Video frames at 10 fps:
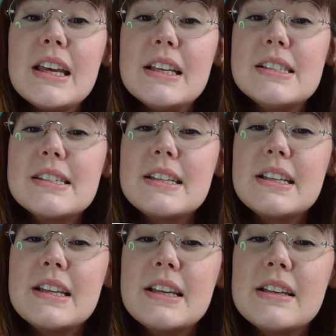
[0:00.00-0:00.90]
is
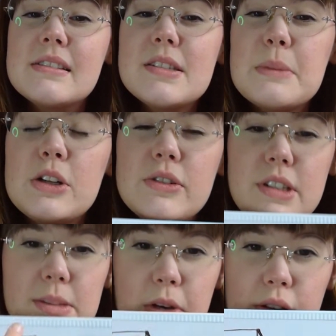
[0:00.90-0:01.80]
getting smaller
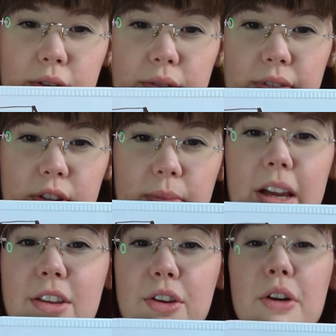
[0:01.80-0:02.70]
and smaller the further
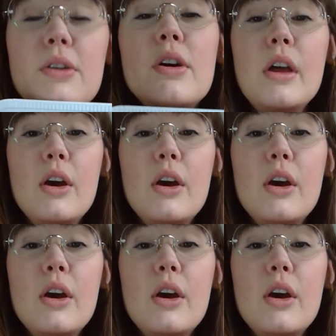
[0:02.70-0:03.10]
back you go?